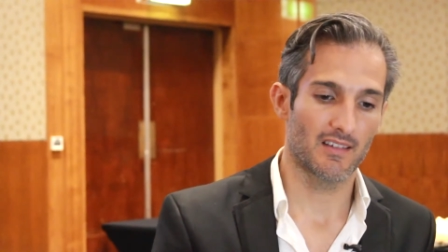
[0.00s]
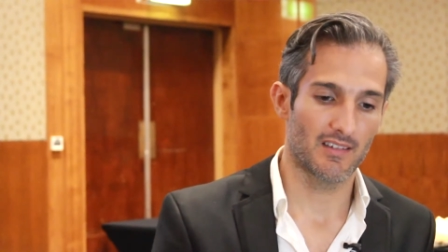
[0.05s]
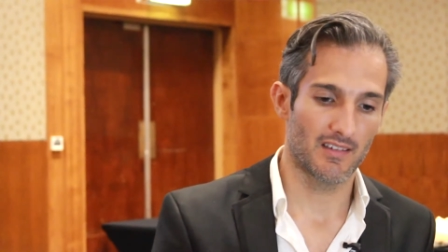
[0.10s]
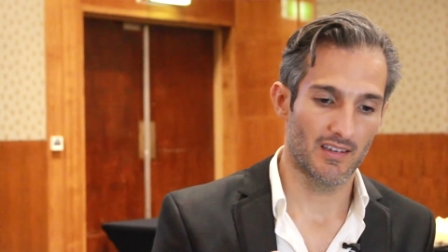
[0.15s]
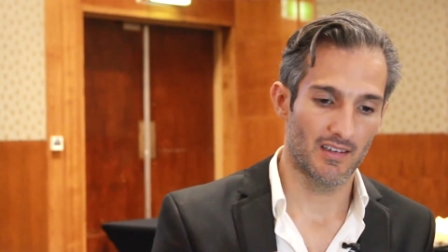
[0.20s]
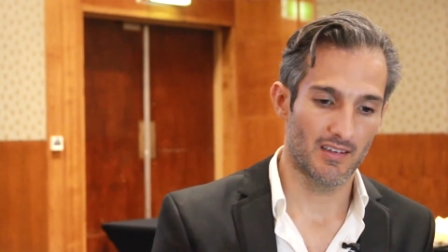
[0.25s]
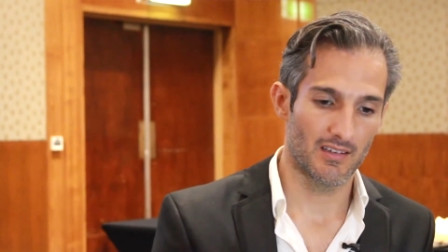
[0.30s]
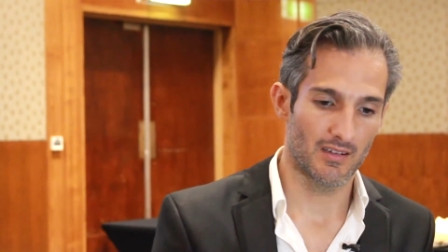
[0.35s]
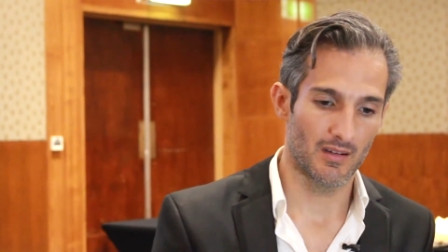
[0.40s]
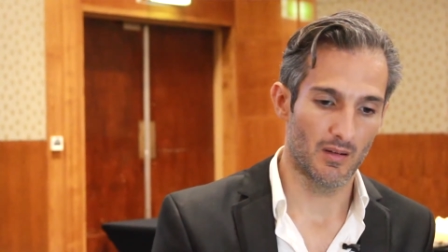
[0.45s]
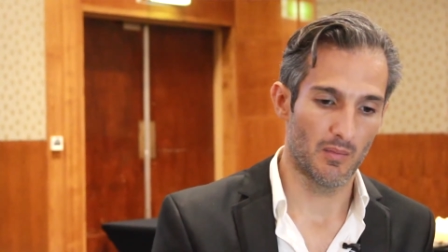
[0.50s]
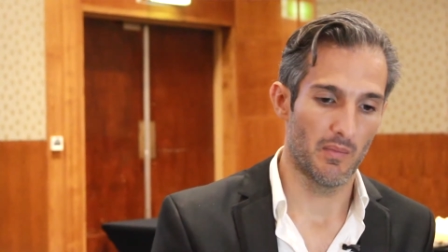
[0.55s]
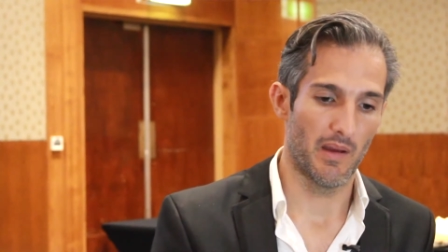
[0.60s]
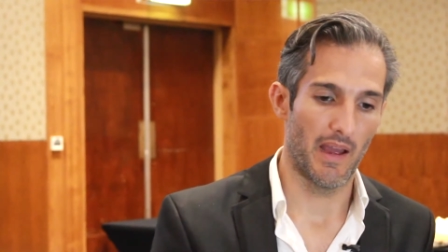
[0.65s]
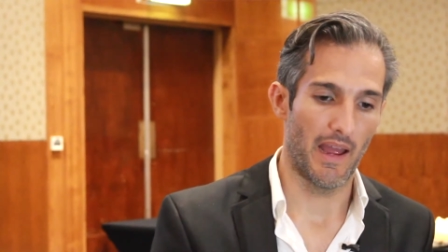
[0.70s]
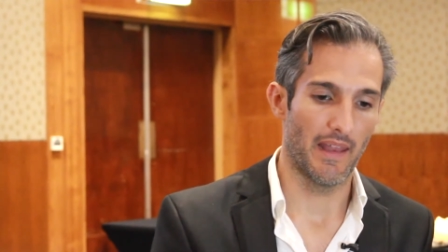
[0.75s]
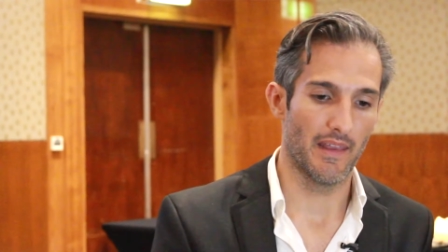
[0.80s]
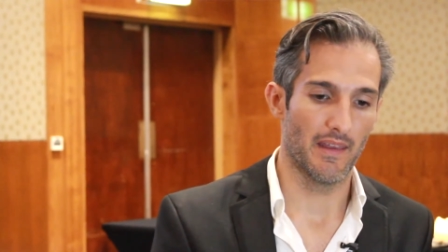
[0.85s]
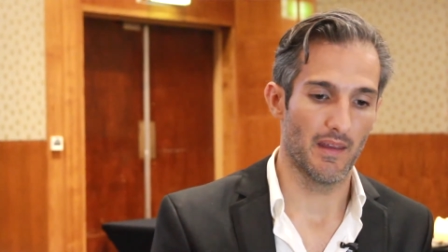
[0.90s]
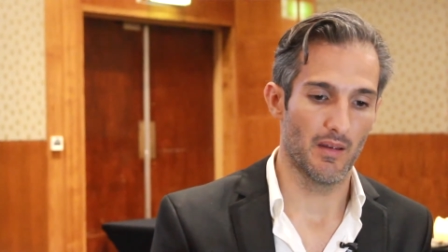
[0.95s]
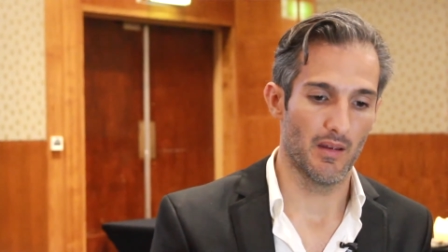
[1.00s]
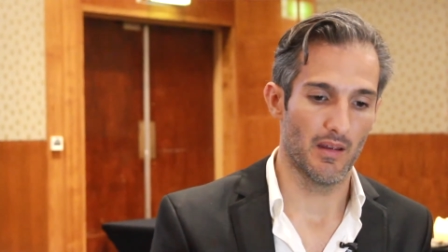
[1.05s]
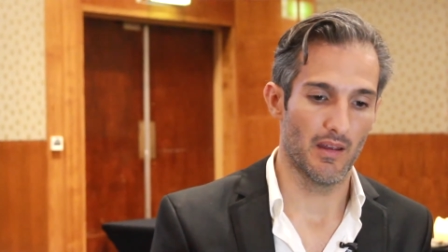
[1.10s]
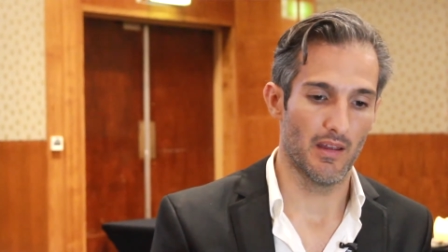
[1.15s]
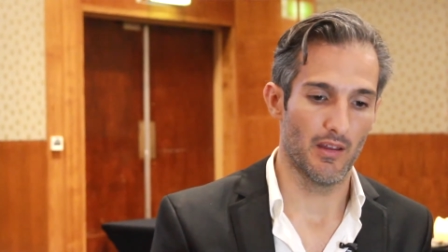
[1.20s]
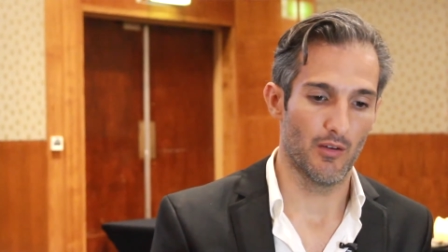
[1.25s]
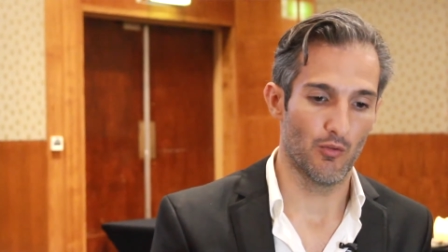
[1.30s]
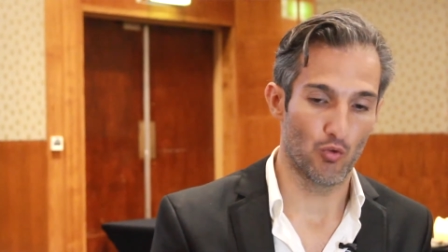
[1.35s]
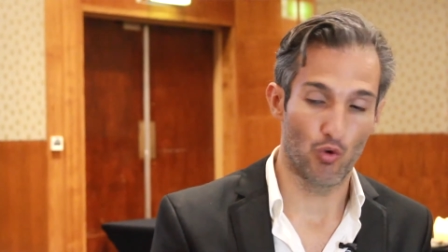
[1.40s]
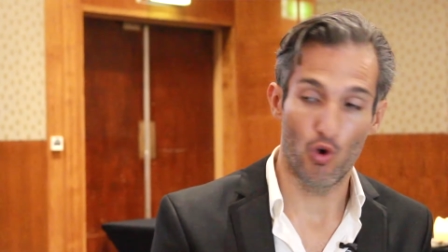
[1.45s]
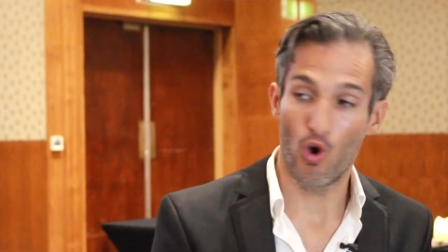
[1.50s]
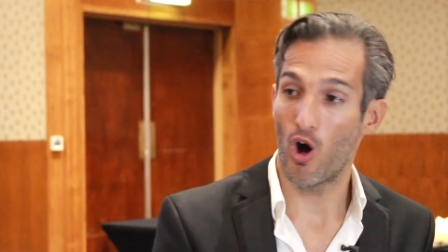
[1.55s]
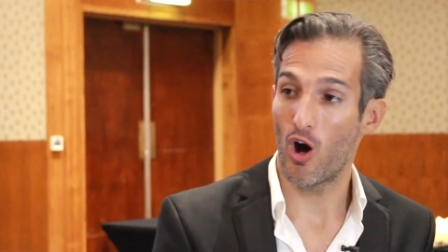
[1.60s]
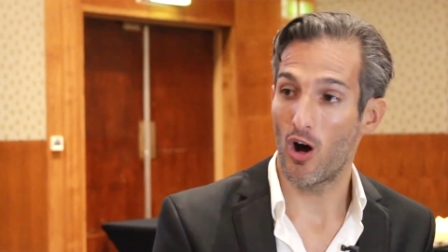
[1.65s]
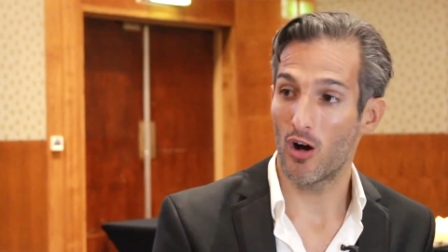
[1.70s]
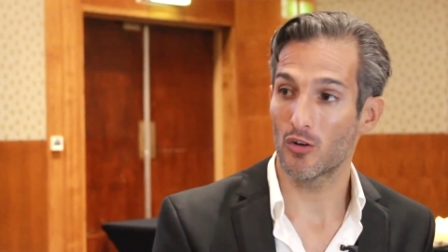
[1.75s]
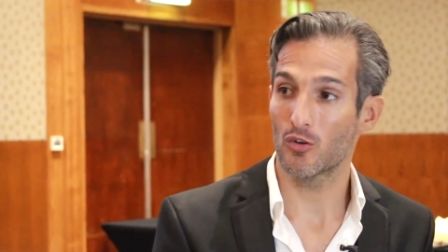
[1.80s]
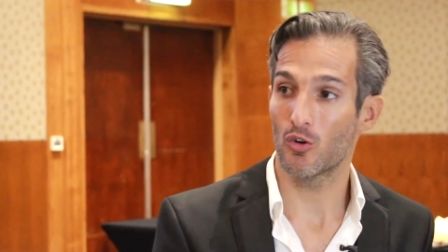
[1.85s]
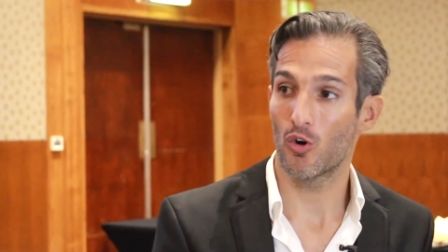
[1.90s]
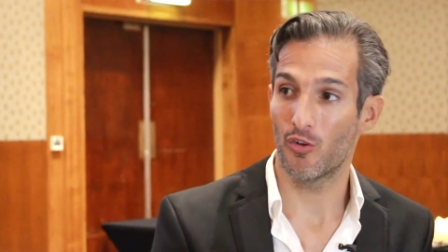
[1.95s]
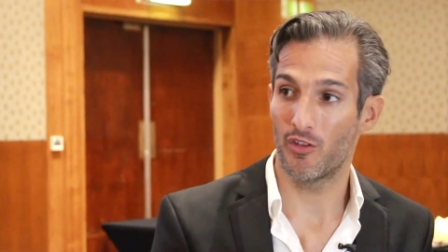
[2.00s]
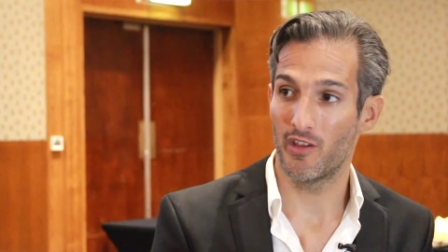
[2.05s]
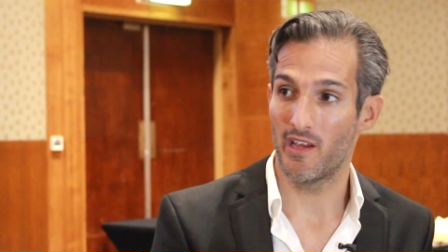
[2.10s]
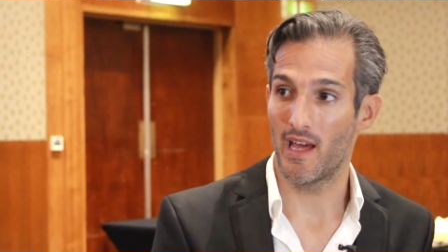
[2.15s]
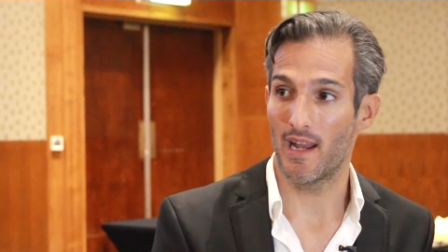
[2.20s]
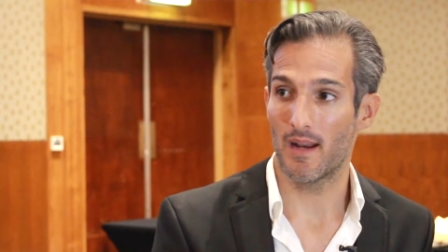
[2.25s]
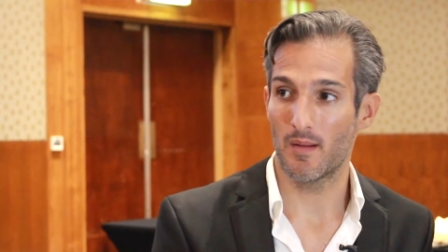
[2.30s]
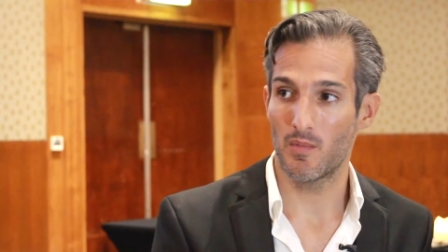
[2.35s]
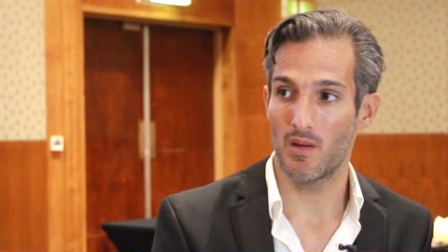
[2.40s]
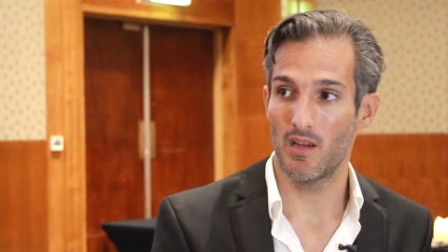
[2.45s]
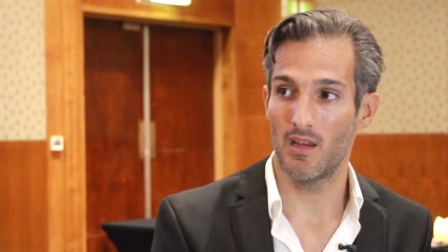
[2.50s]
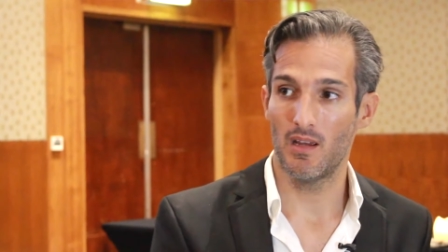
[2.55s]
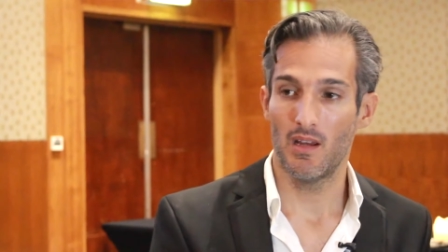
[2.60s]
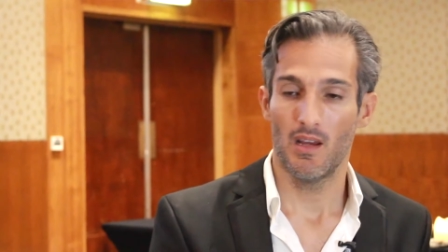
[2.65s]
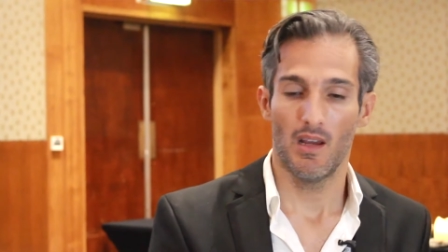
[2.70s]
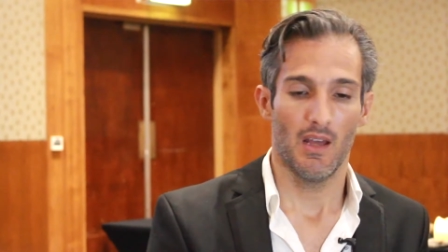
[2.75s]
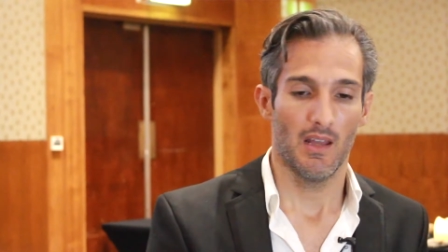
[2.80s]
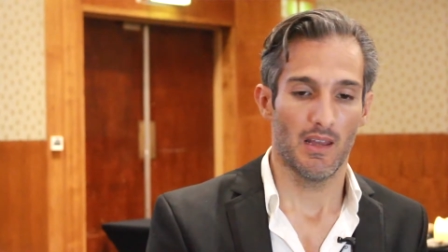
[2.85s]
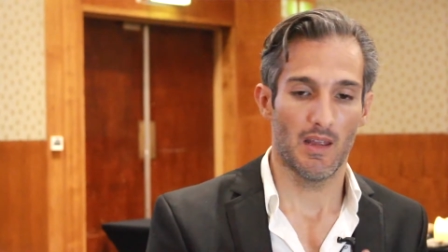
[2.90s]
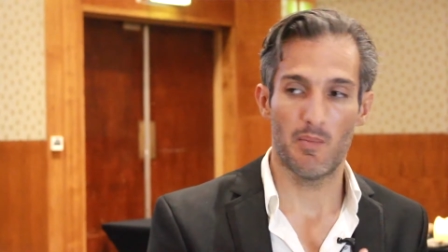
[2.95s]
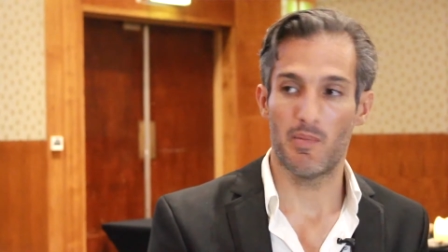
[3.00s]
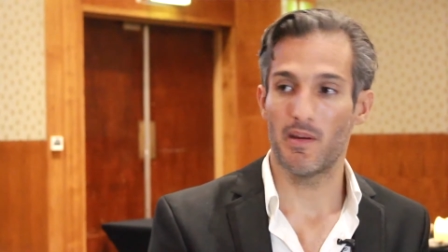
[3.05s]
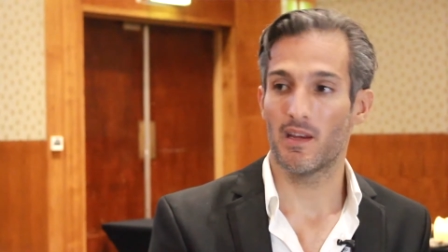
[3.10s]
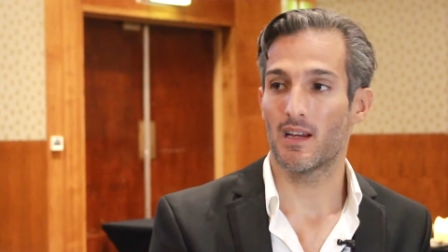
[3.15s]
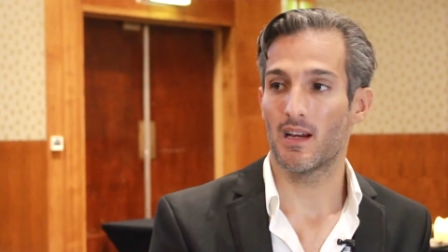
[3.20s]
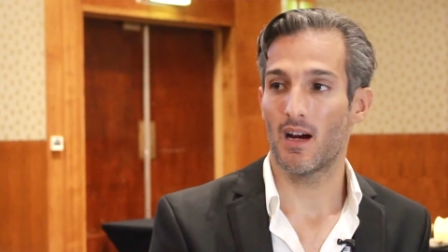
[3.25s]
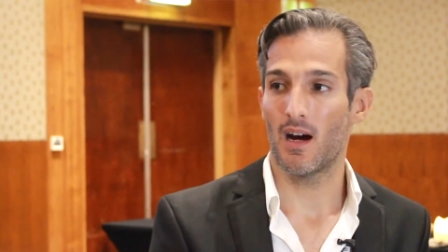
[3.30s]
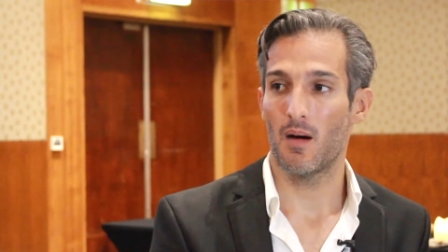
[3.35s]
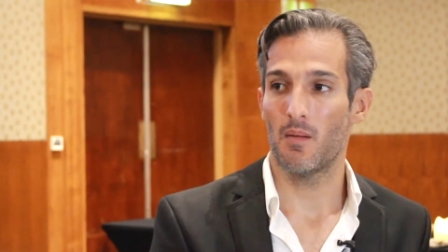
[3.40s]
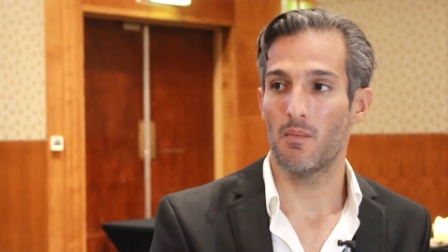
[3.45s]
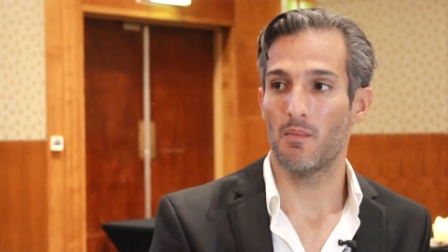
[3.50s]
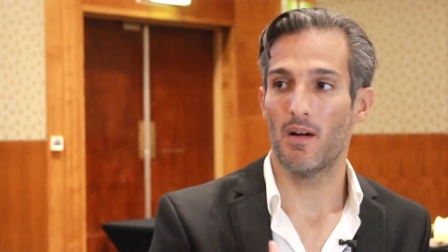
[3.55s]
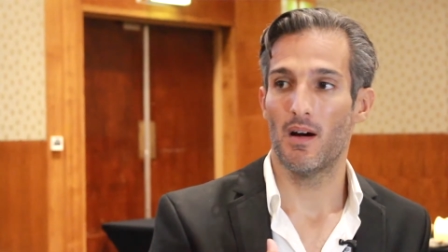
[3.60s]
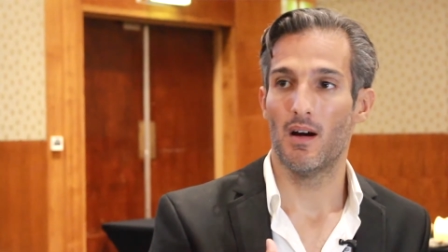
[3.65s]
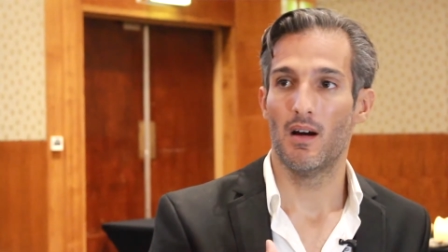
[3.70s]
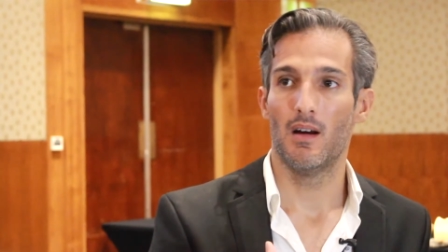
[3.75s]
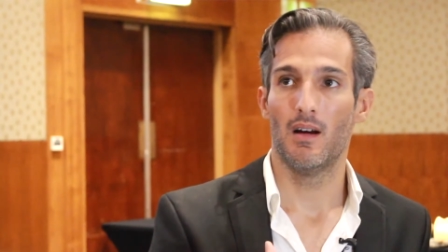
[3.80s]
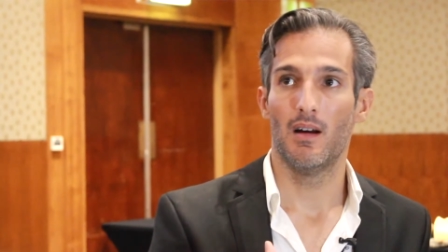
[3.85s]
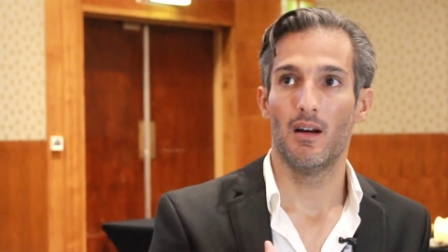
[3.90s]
system and the wrong or the enemy, they become